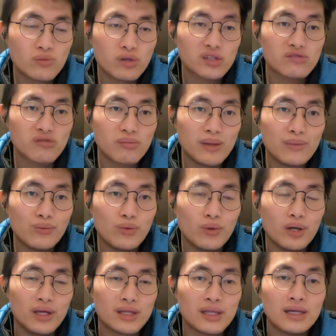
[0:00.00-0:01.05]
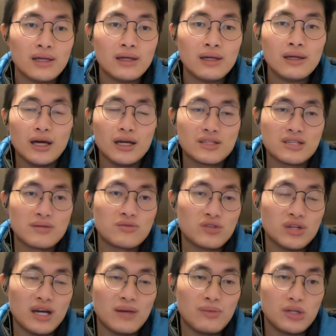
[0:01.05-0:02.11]
works for people with type 2
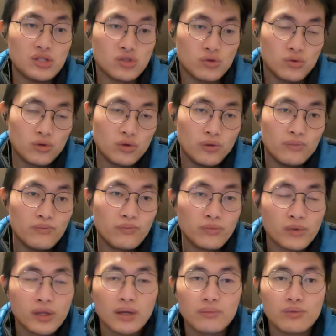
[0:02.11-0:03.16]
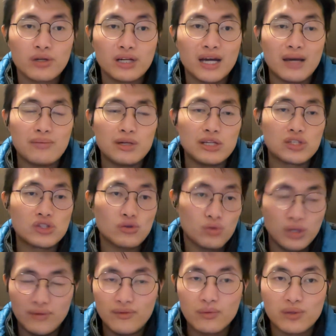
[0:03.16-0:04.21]
diabetes or prediabetes, or
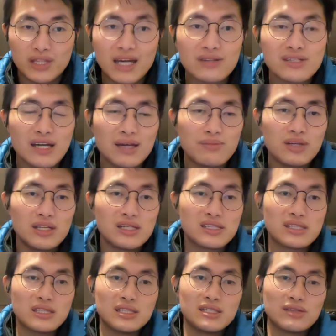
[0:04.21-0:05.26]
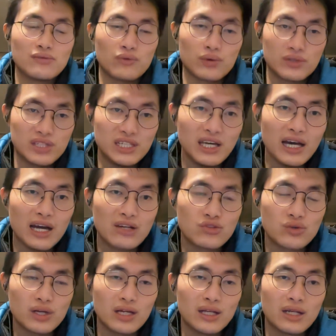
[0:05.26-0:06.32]
even without diabetes, is if we're
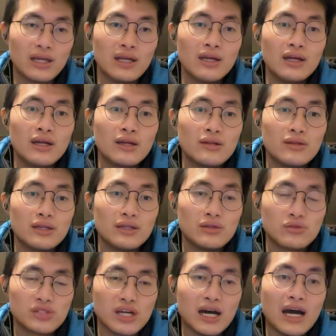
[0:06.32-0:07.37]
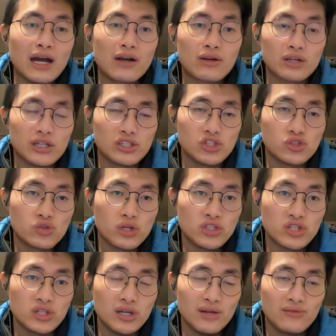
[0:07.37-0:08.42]
dehydrated, then there's a higher
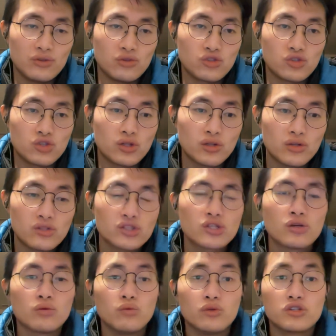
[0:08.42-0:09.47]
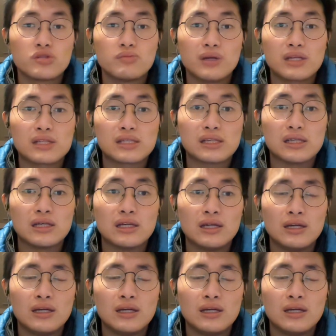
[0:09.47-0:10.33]
concentration of those sugars, which makes it